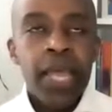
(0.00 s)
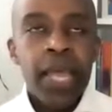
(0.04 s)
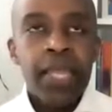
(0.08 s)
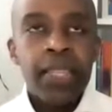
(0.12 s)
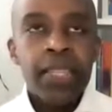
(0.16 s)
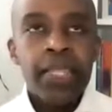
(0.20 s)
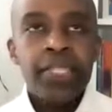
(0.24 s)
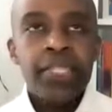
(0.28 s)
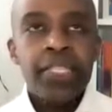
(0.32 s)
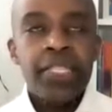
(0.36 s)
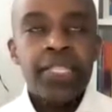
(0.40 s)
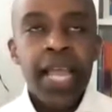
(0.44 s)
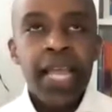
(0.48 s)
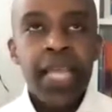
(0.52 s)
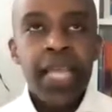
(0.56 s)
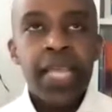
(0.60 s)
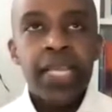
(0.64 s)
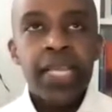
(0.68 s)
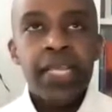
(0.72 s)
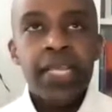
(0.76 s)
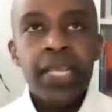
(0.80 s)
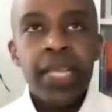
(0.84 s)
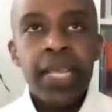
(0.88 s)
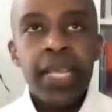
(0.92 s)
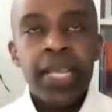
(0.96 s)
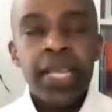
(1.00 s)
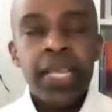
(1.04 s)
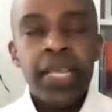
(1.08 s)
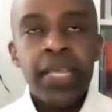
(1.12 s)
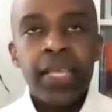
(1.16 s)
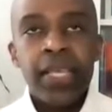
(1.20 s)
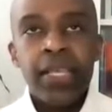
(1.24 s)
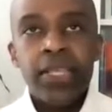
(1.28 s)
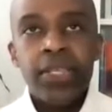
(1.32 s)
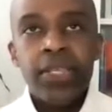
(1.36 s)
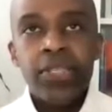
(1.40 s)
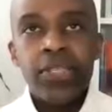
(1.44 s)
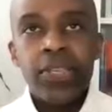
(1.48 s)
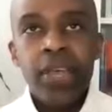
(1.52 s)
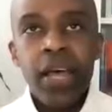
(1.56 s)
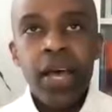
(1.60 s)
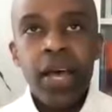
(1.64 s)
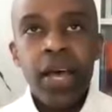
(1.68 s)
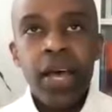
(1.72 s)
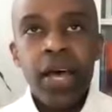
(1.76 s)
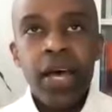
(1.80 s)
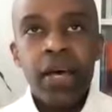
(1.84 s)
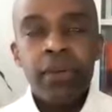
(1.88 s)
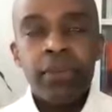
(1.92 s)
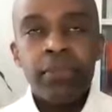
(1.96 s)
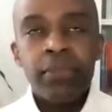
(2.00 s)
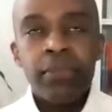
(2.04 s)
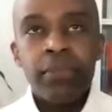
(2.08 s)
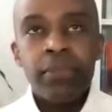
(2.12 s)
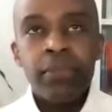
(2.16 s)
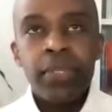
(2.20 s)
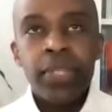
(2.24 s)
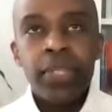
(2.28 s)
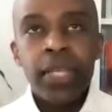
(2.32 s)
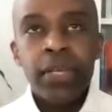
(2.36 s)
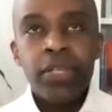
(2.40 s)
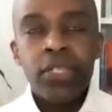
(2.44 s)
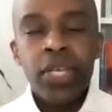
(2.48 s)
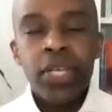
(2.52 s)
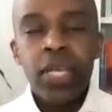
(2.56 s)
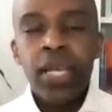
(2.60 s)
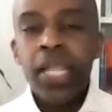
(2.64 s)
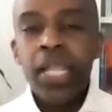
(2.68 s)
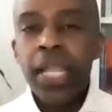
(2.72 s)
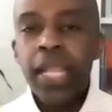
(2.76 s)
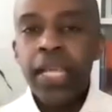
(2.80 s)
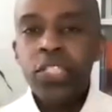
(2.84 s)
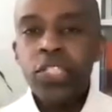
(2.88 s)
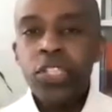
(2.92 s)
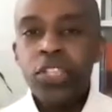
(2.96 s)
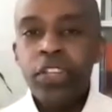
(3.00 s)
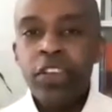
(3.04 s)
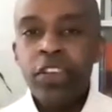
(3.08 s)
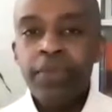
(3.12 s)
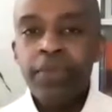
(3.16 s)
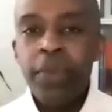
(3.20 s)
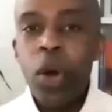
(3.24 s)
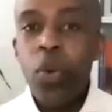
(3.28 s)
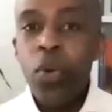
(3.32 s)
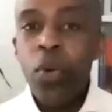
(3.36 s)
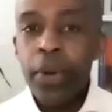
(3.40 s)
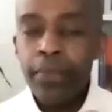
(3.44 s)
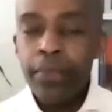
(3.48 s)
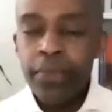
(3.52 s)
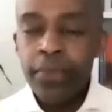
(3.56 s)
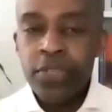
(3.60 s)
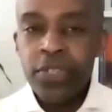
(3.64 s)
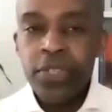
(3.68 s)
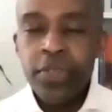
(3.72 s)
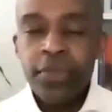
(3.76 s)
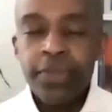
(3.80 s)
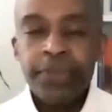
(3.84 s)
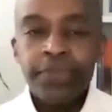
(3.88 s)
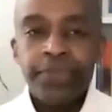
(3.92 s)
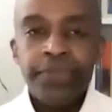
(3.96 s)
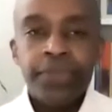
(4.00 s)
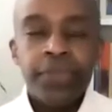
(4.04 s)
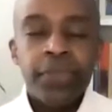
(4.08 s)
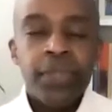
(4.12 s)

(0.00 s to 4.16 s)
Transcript: And the second is there's a collection of poems